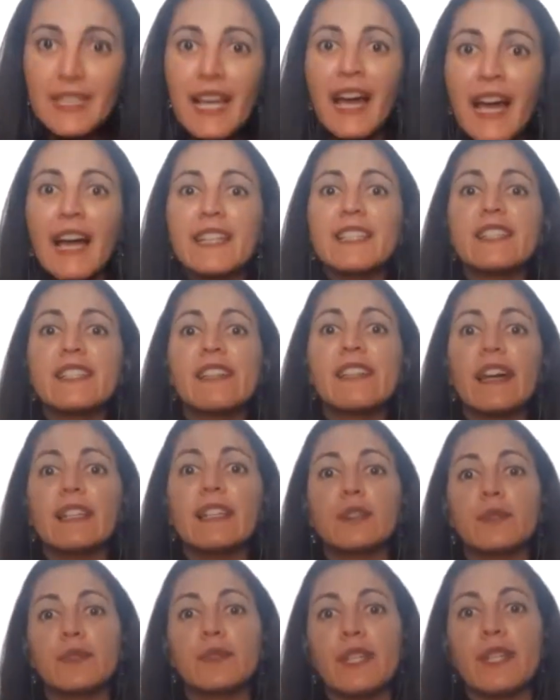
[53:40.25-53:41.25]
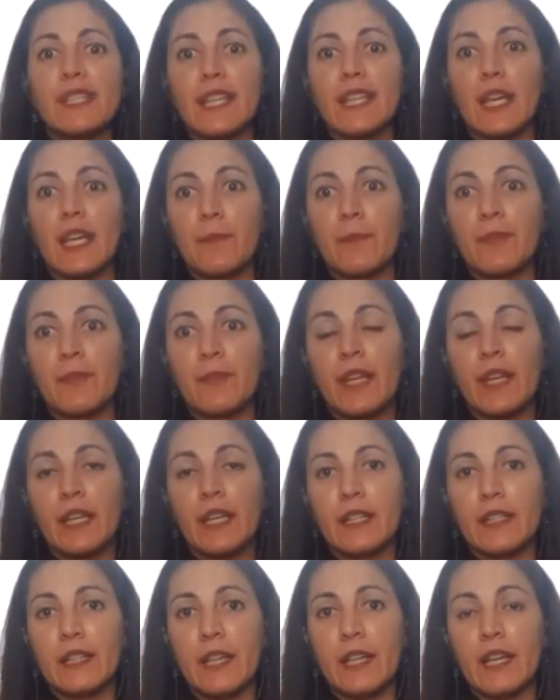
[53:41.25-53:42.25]
and it's trying to do the same
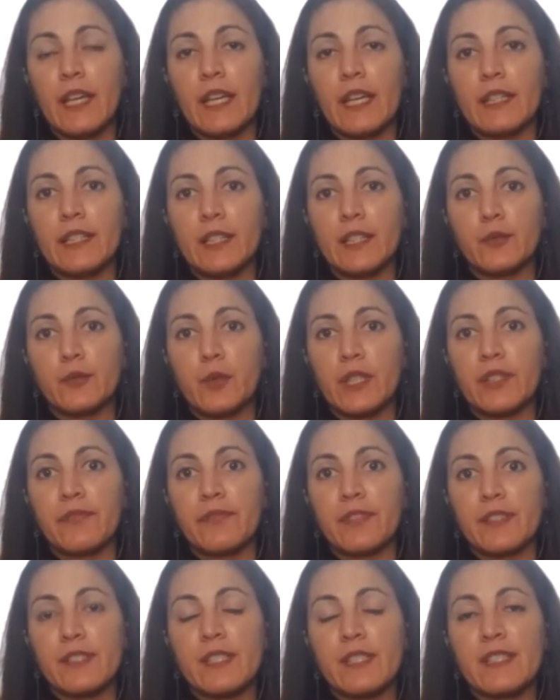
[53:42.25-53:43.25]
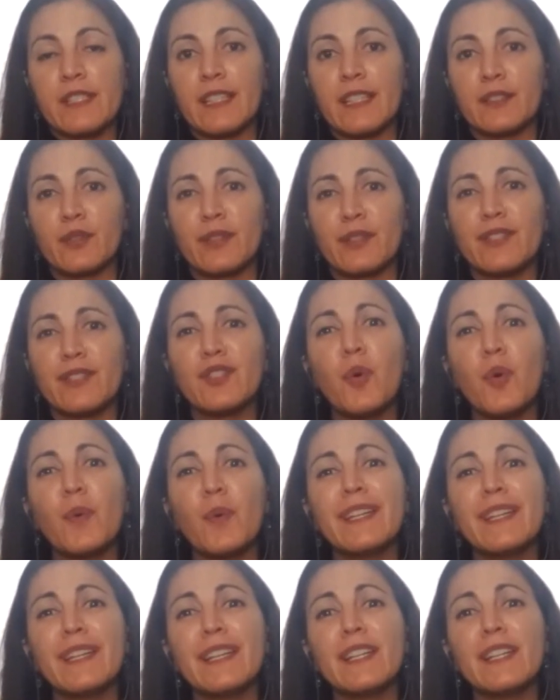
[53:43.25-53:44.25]
in the 21st century. So
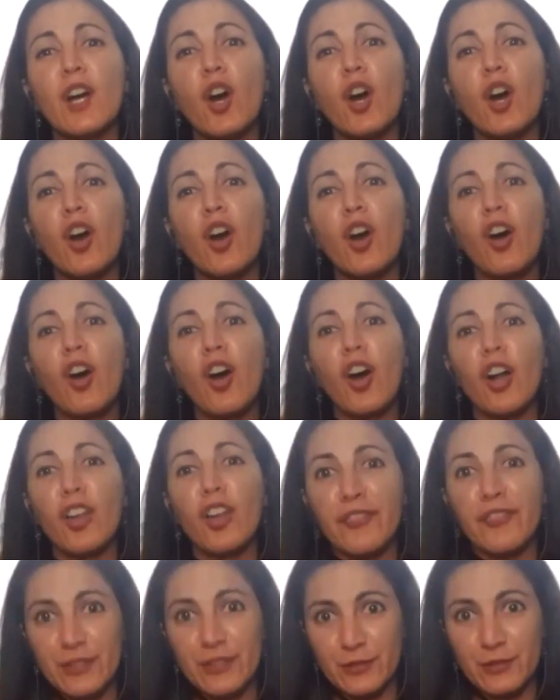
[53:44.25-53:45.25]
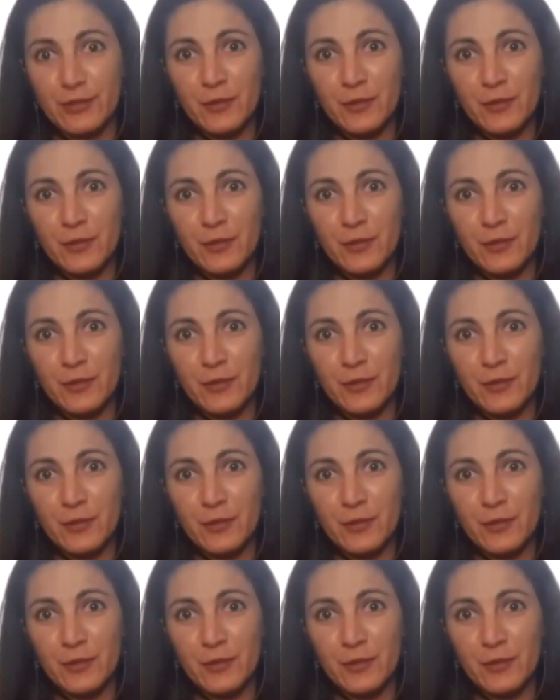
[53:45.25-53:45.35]
we need all of you.